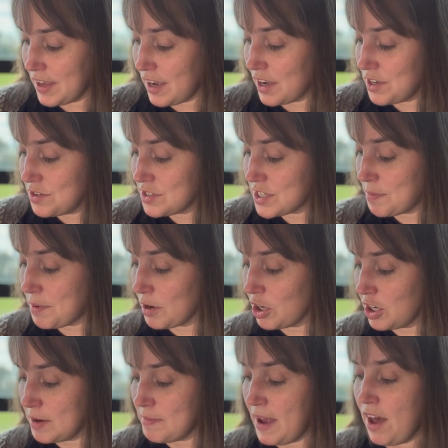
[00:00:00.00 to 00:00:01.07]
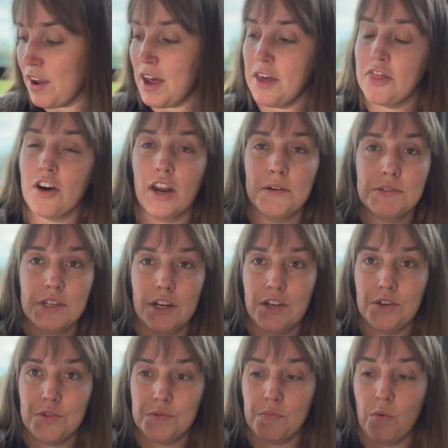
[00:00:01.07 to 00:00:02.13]
I used up a good amount. I thought I was going to
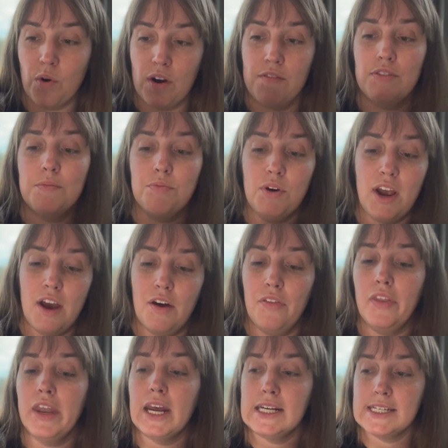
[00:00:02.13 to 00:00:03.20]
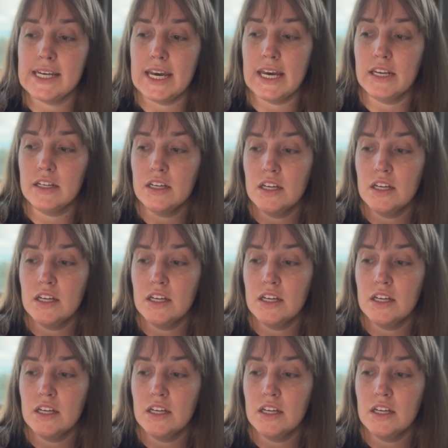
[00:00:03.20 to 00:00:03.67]
use more of the brown than I did.